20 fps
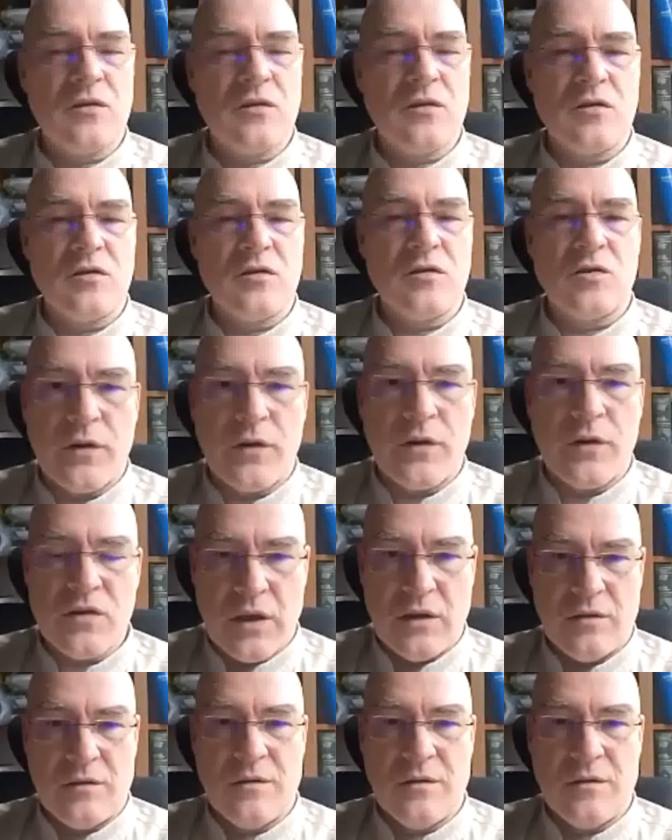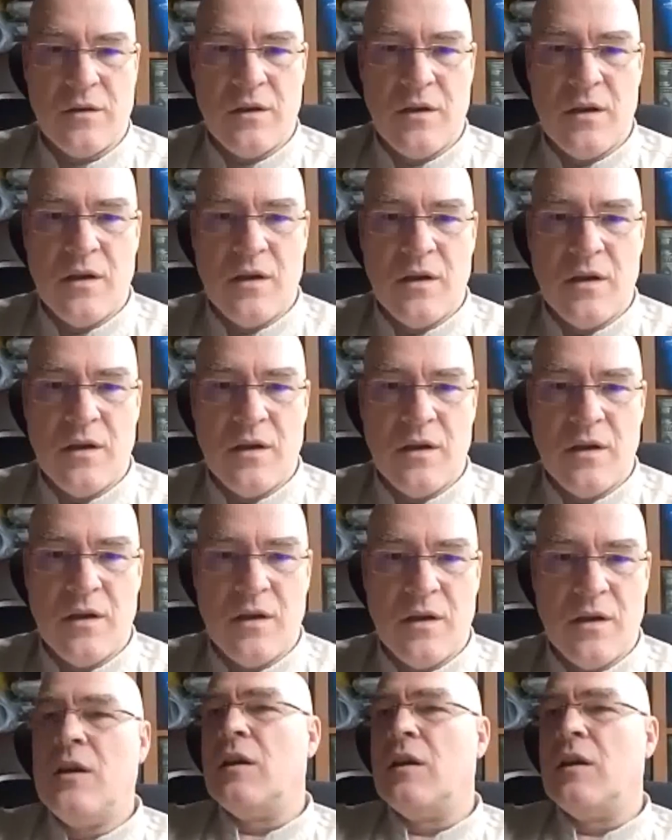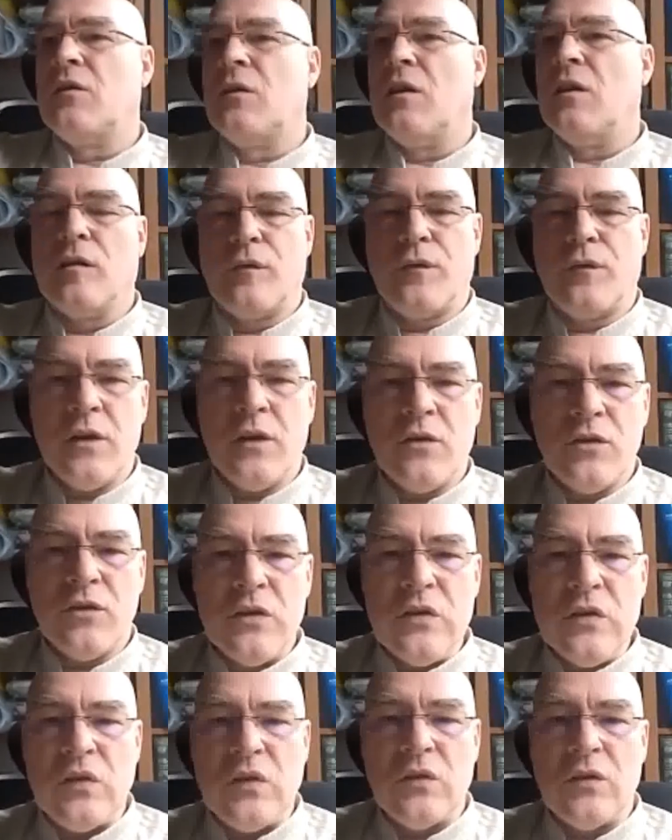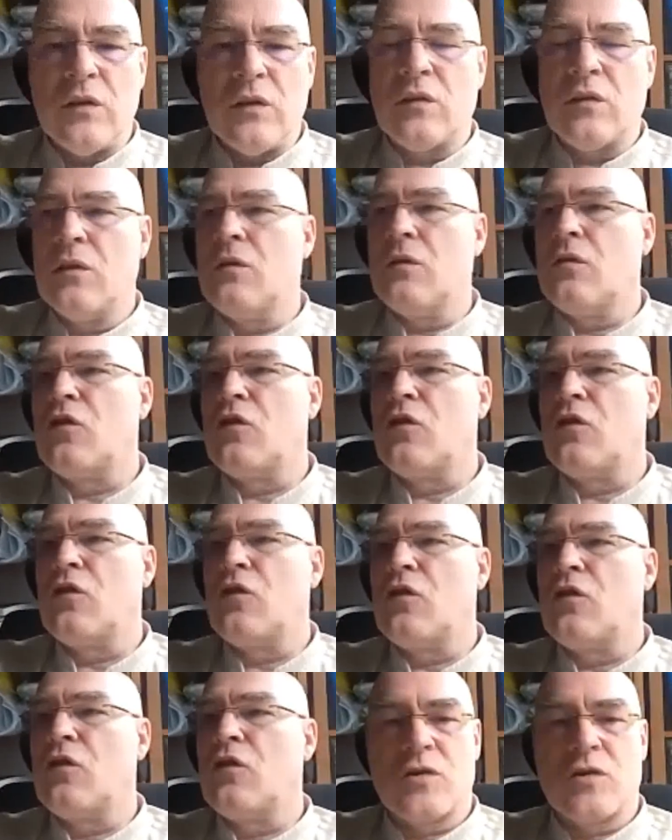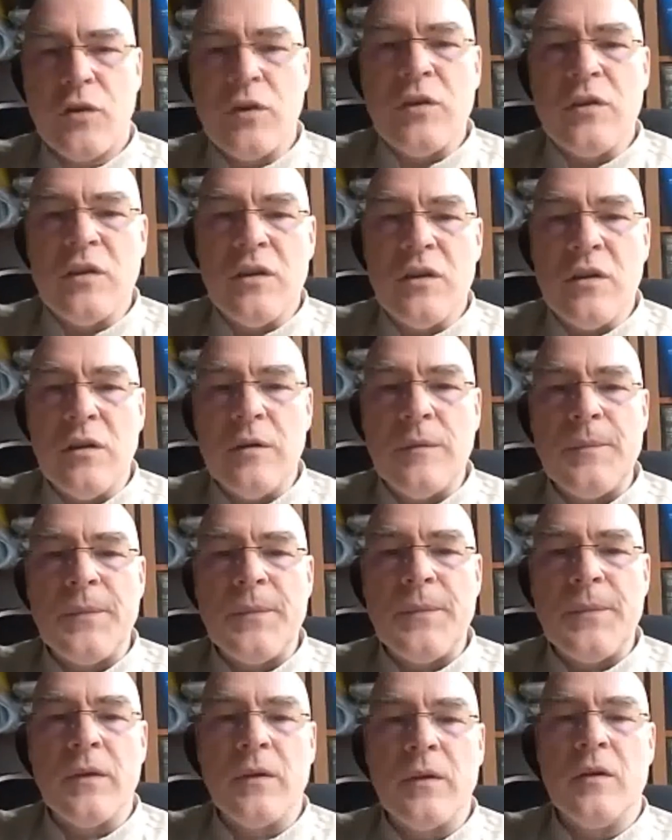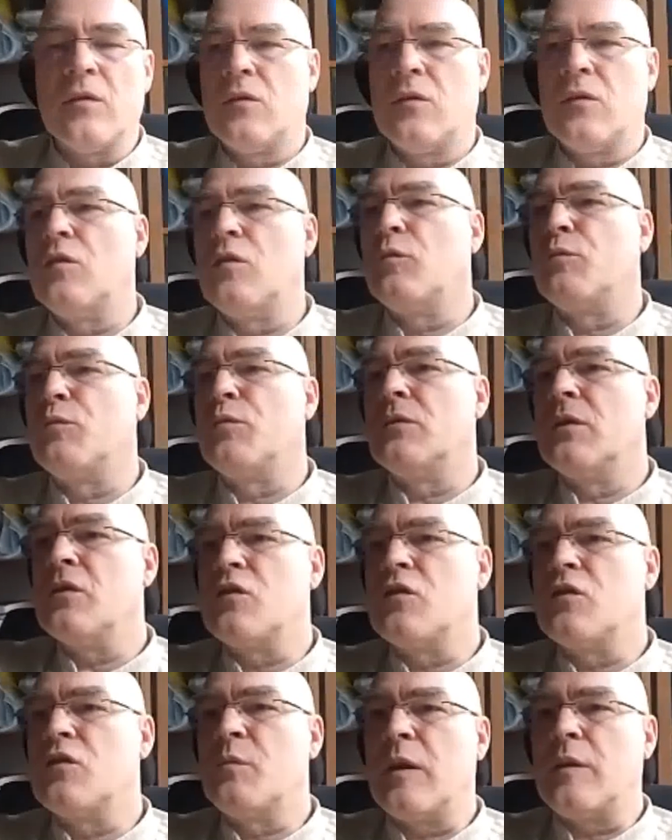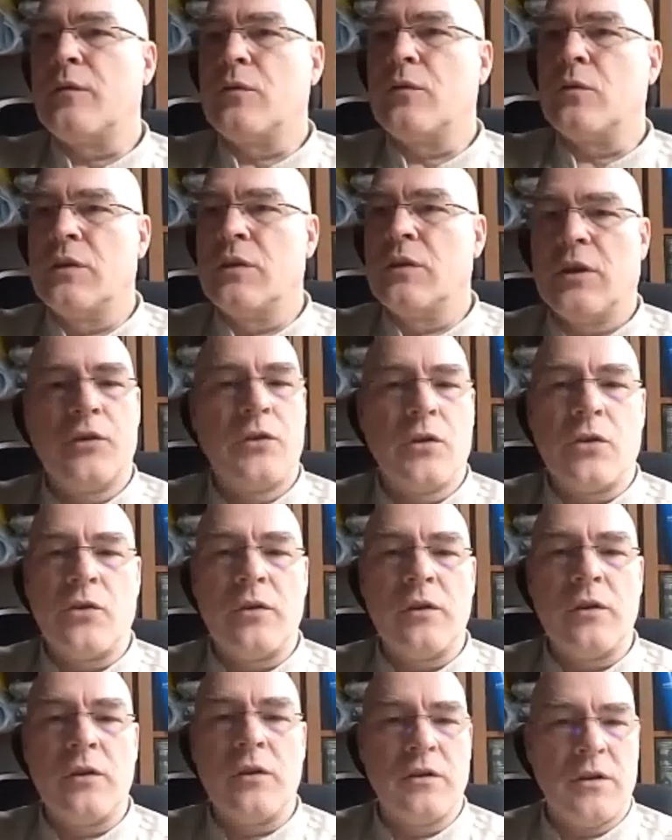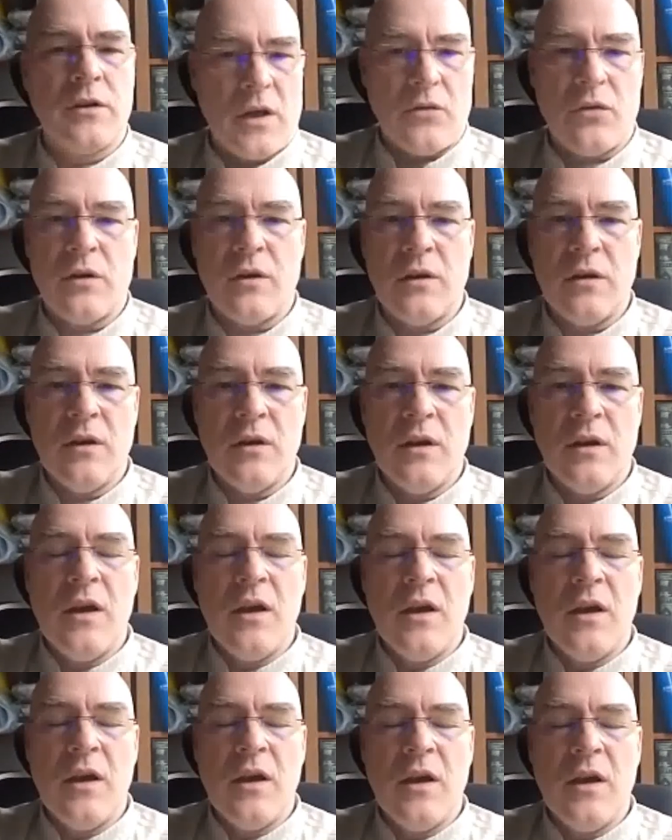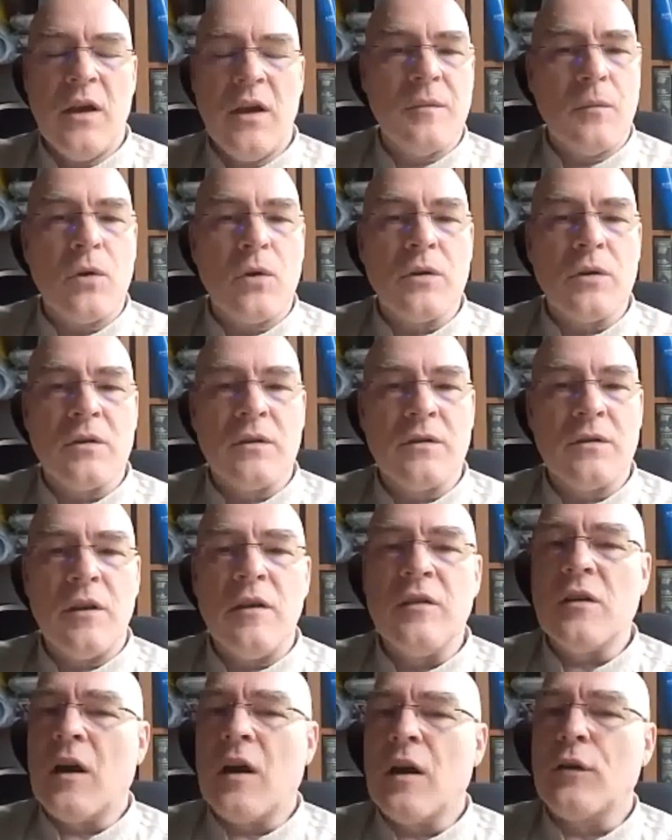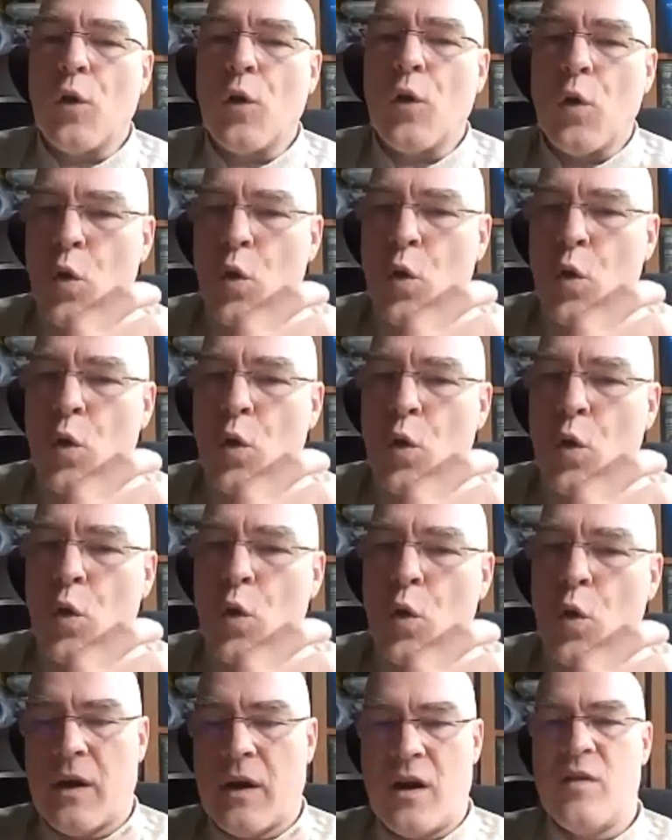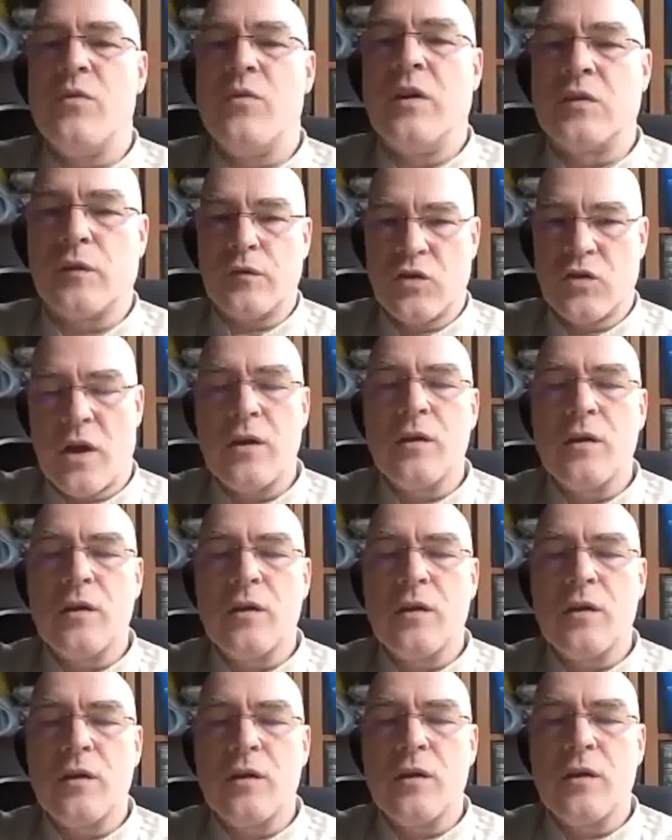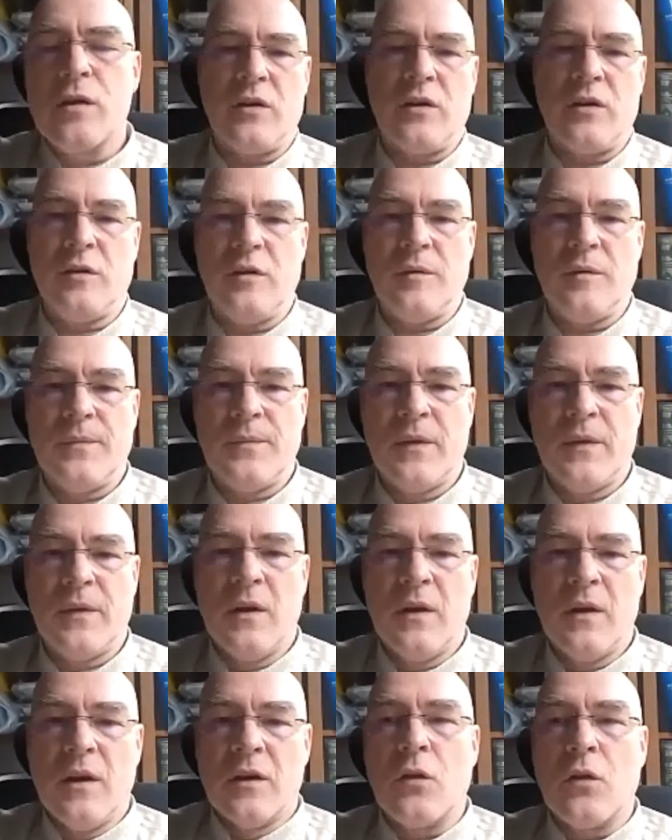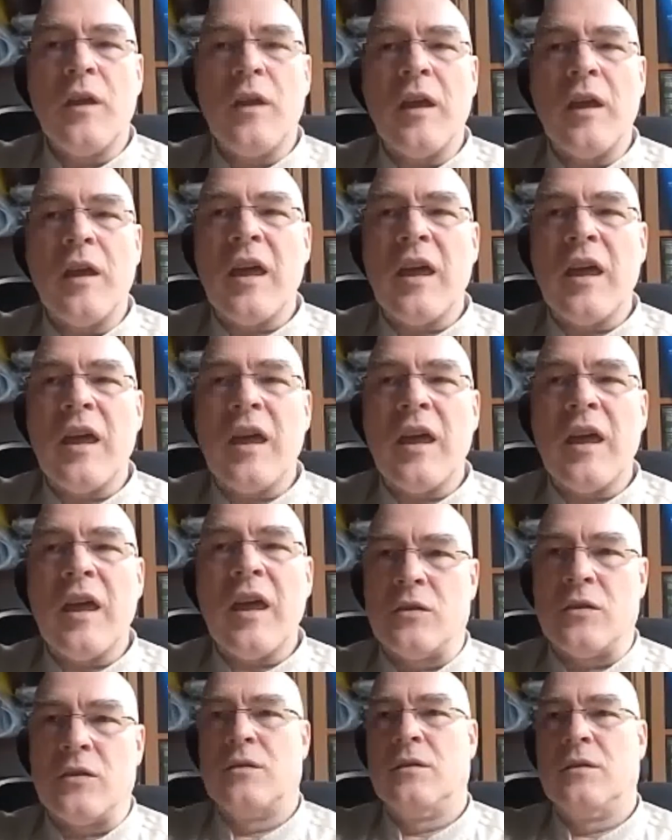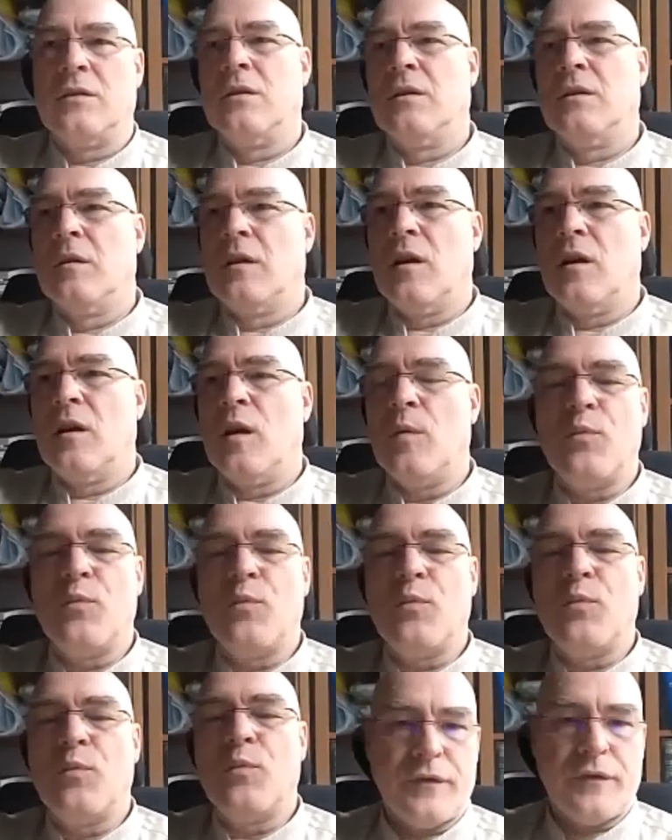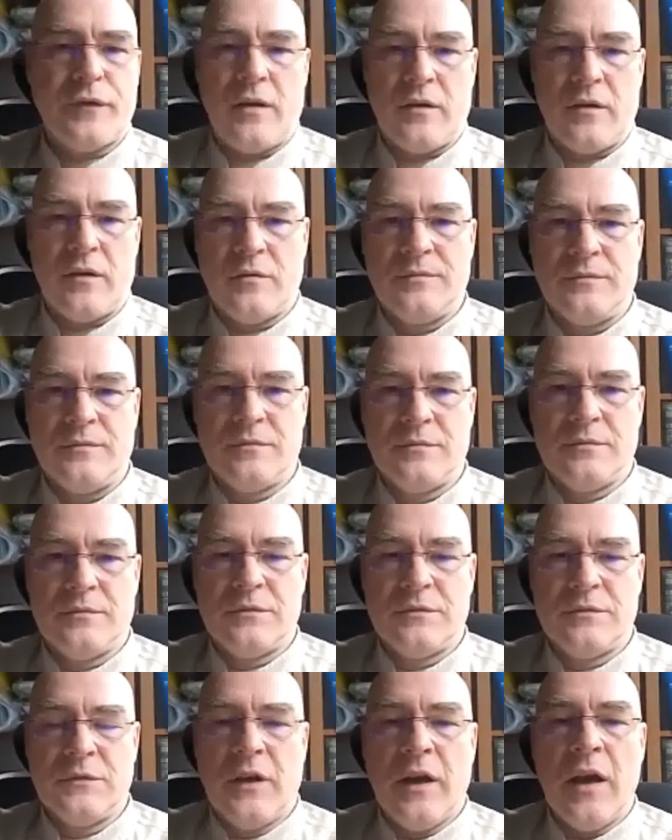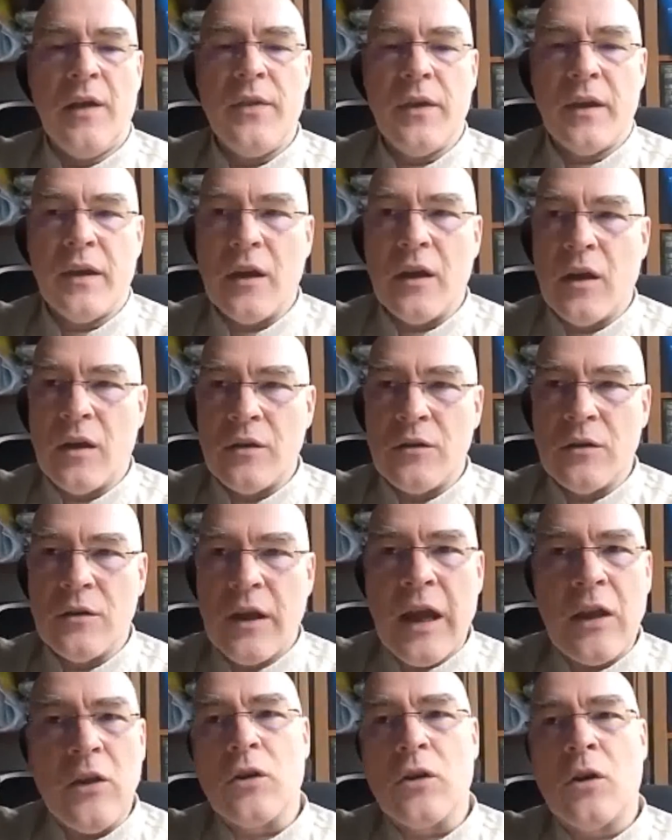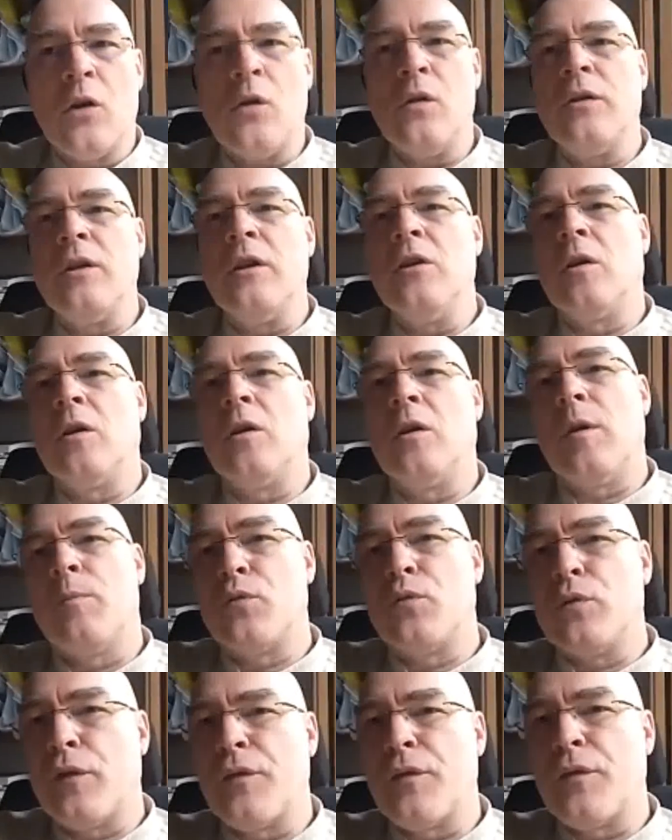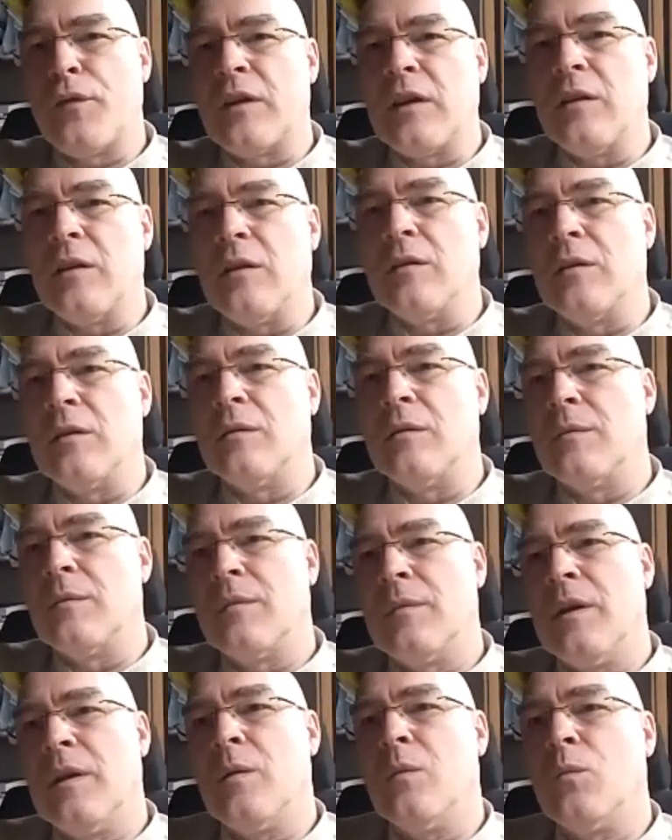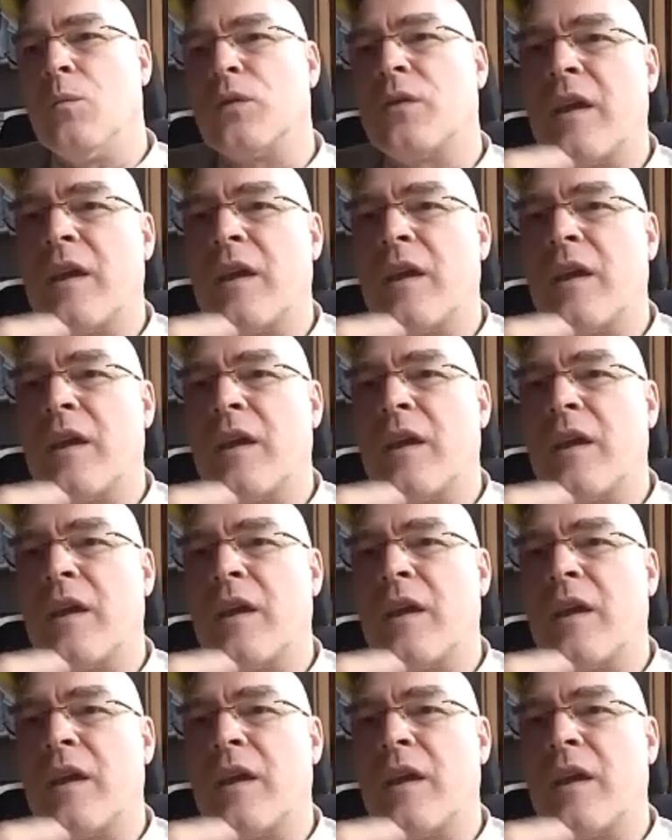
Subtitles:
sovereign state. It's interference, it's disrespect for sovereignty, it's disrespect for territorial integrity. These are the core elements Chinese foreign policy. So they cannot approve of that. And they cannot only not approve of that in what